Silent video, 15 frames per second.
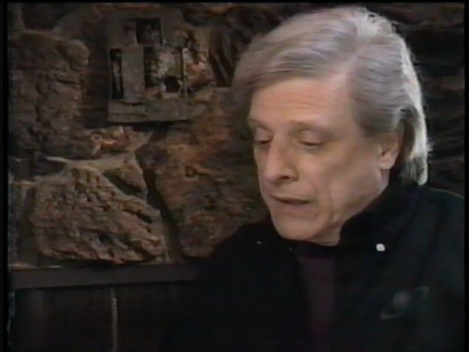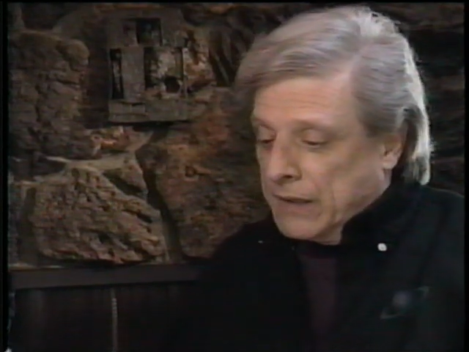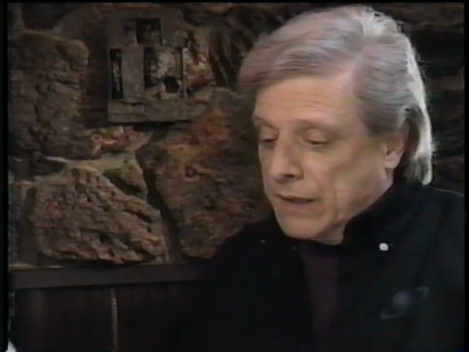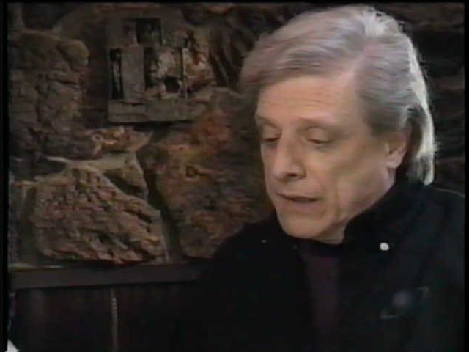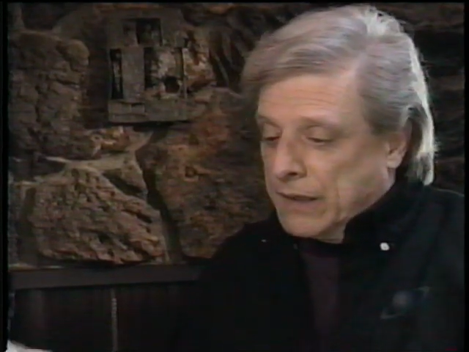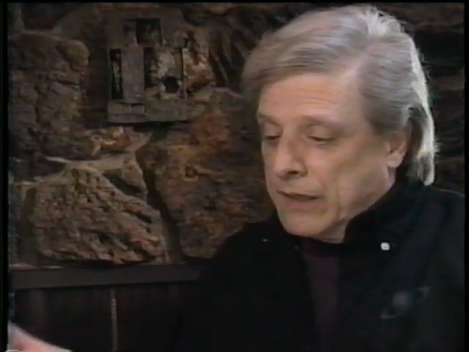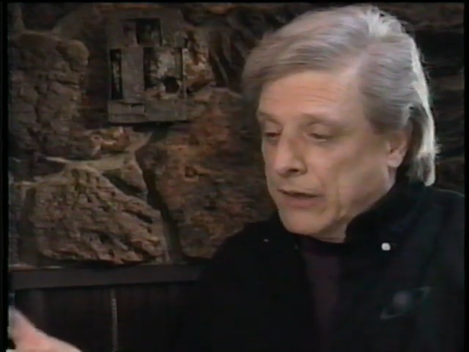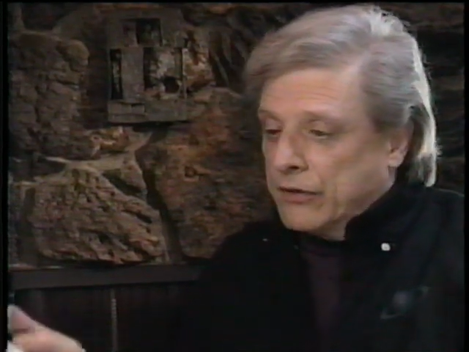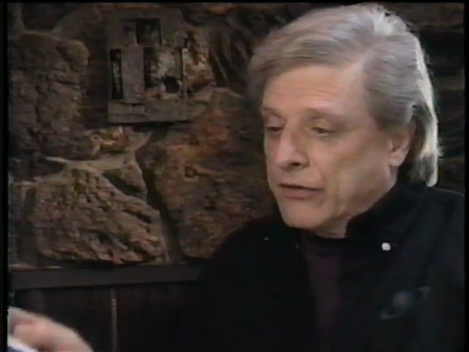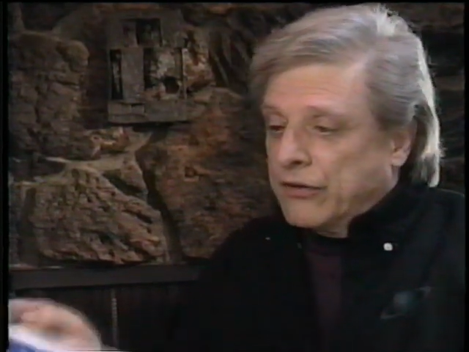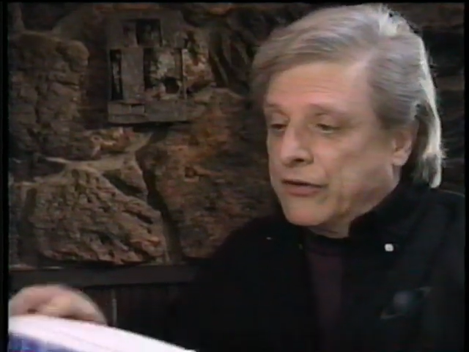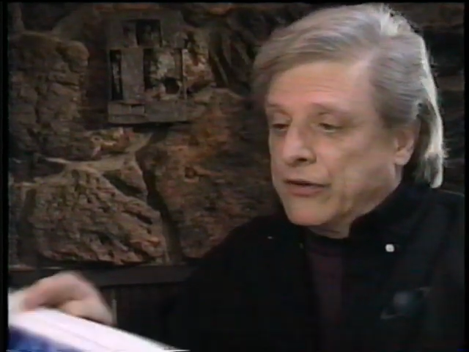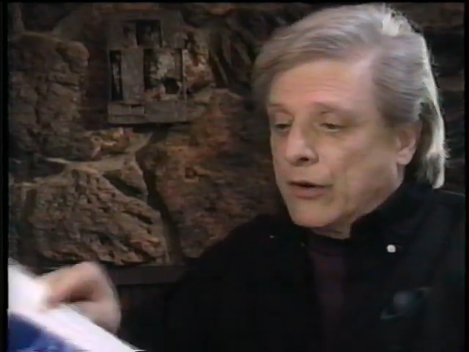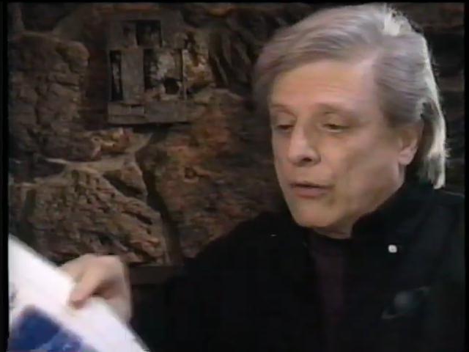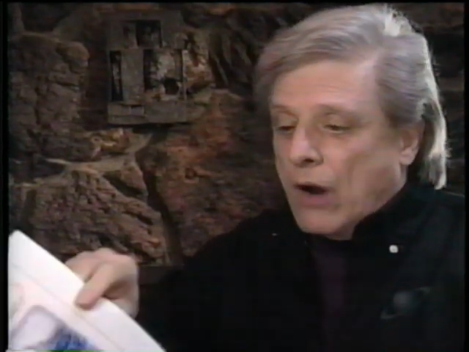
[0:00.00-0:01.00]

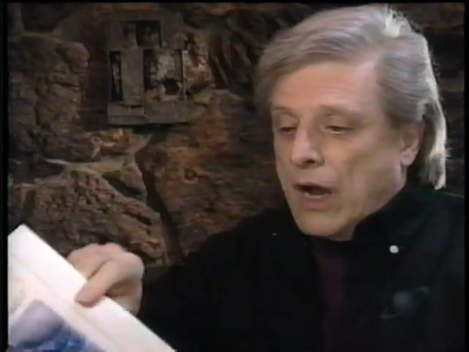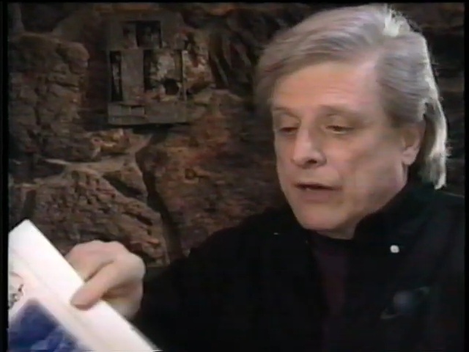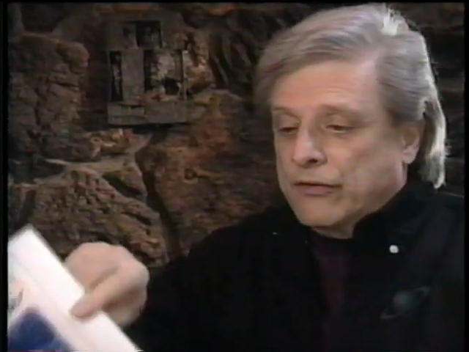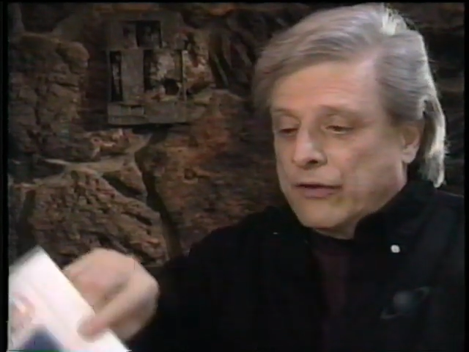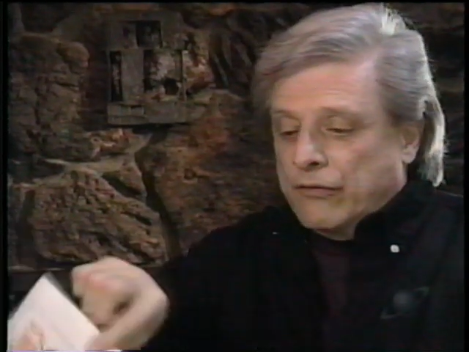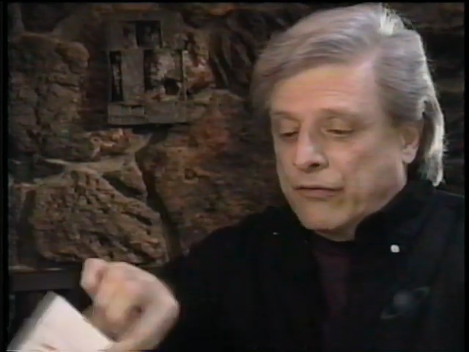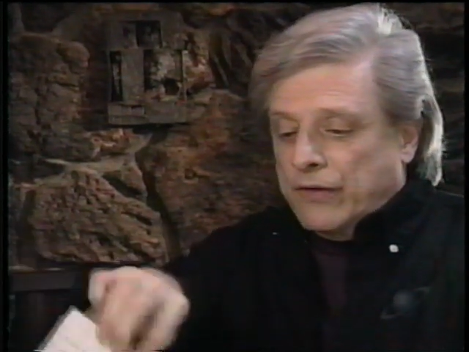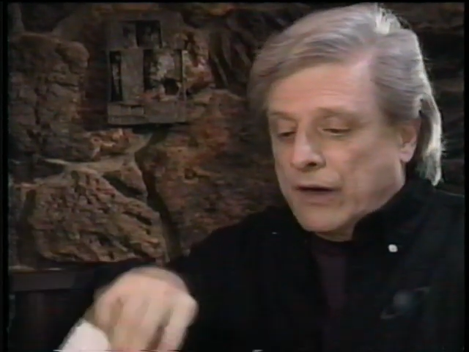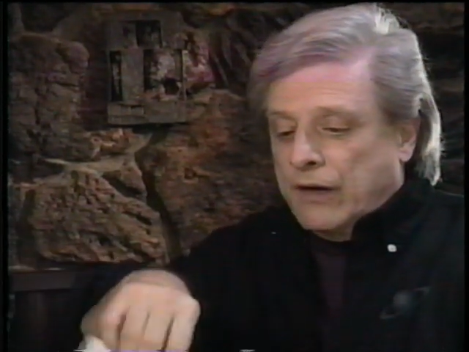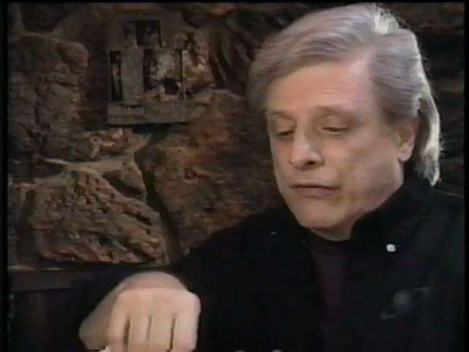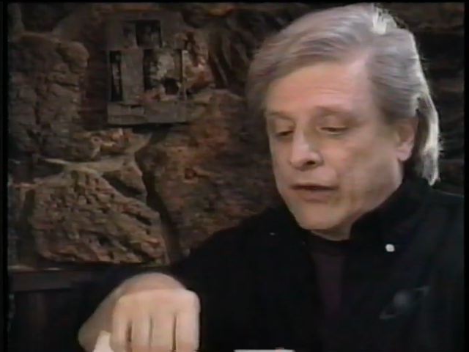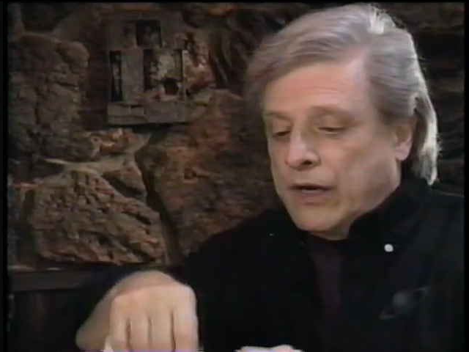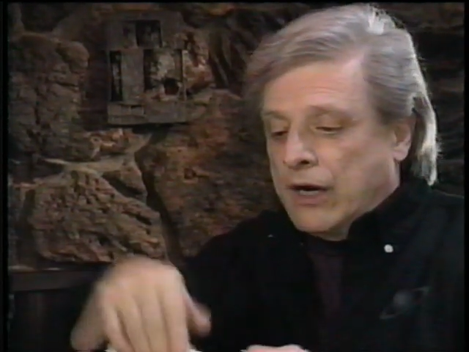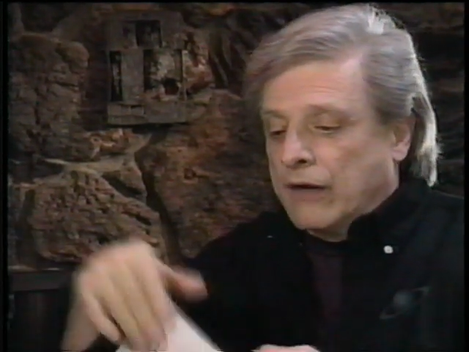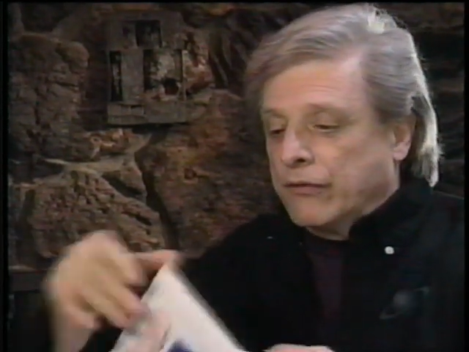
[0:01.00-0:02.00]
Xerox of
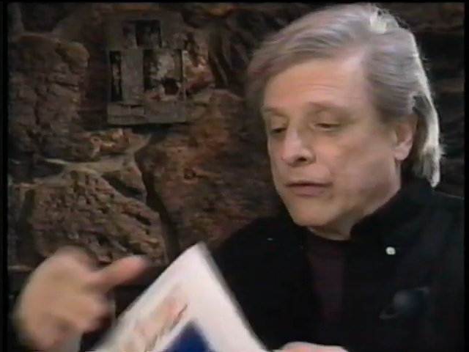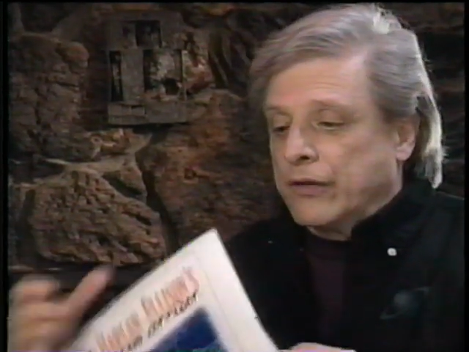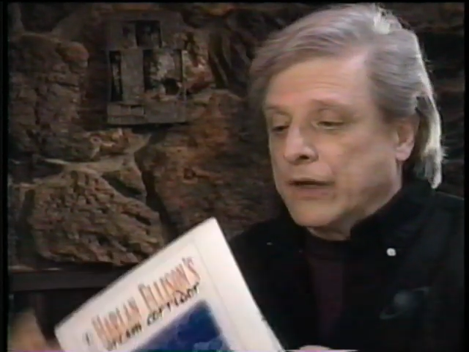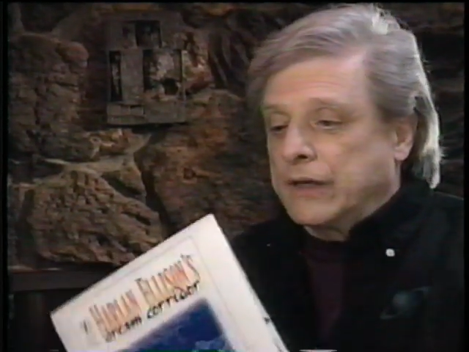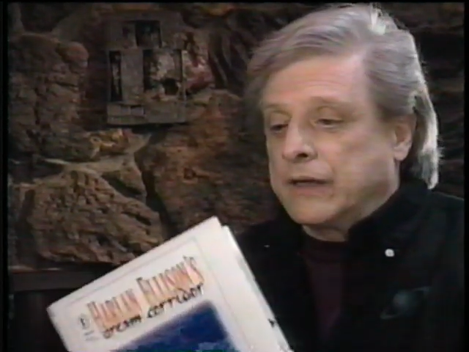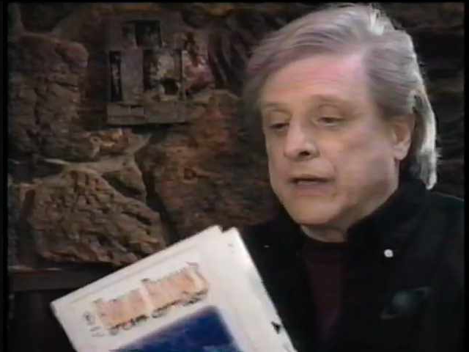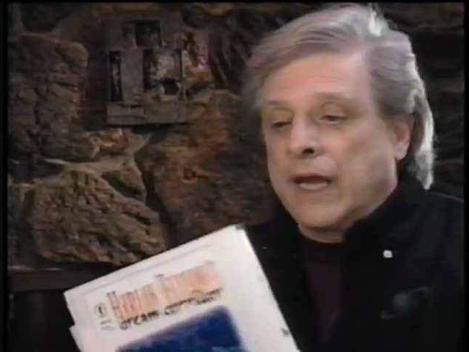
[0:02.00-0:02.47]
the cover that